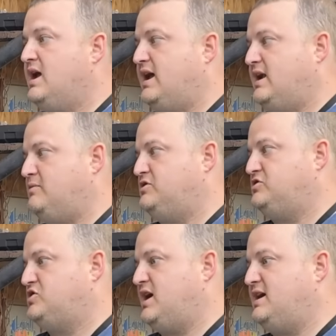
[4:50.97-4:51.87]
And I'm going to
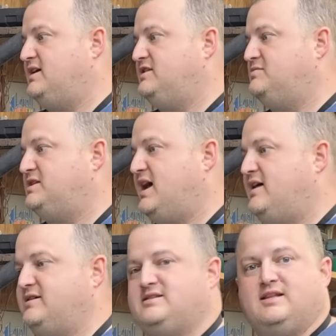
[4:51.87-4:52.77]
just try and get these
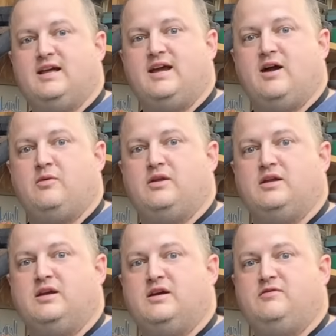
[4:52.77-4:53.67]
metallics to lay out really
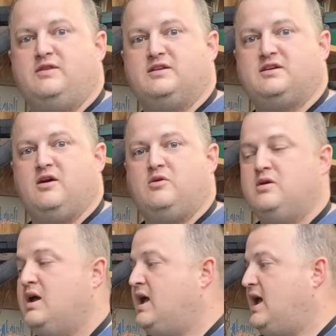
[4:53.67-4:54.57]
good for this coat.